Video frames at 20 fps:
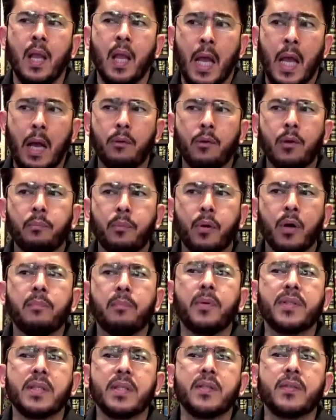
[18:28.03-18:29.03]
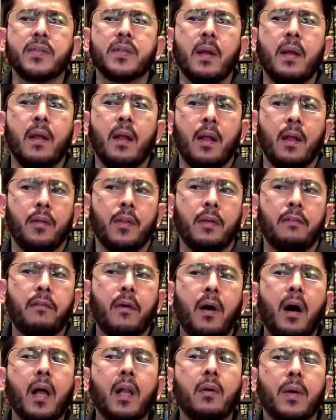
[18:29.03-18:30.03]
Our purpose is the
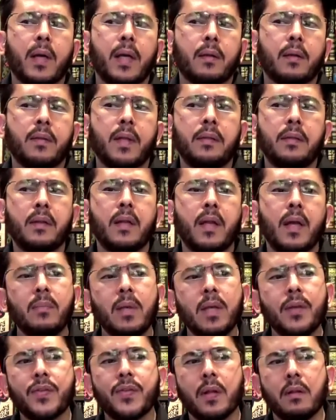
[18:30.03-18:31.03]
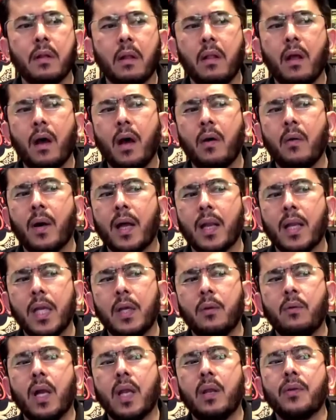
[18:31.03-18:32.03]
following, that the Nabi sallallahu alayhi
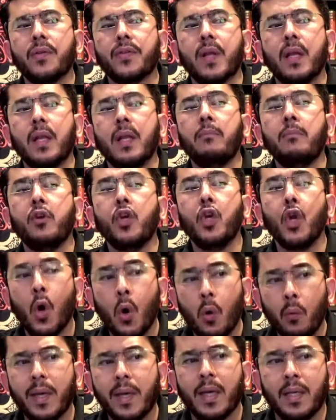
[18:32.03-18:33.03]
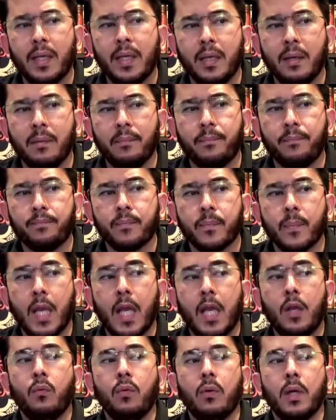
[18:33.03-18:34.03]
wa sallam knowingly,
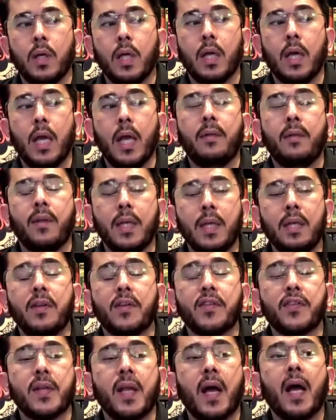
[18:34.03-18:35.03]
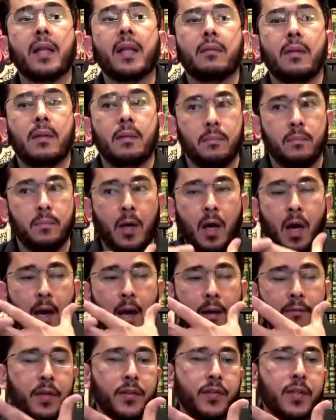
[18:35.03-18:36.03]
and he does not,
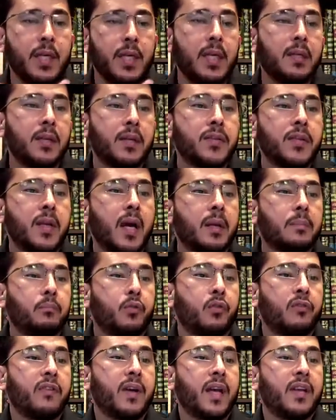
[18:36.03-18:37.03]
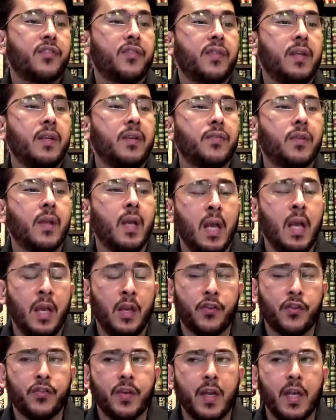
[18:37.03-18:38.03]
obviously he does not profess these
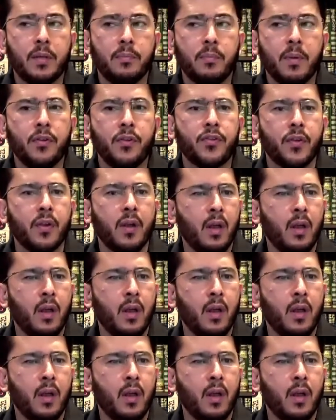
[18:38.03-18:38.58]
statements